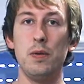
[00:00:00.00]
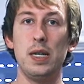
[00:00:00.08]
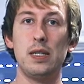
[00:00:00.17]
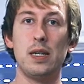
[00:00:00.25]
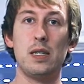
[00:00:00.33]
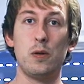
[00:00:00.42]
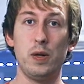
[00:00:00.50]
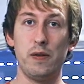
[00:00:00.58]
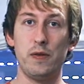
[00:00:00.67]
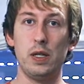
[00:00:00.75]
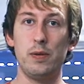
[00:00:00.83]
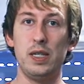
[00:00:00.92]
weeks at
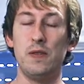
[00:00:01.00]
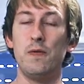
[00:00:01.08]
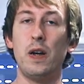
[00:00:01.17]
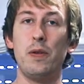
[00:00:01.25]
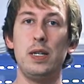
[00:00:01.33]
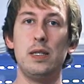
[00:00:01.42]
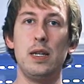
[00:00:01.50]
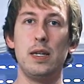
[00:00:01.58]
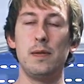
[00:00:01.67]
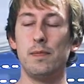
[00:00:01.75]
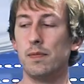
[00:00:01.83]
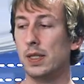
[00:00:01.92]
12 degrees very easily.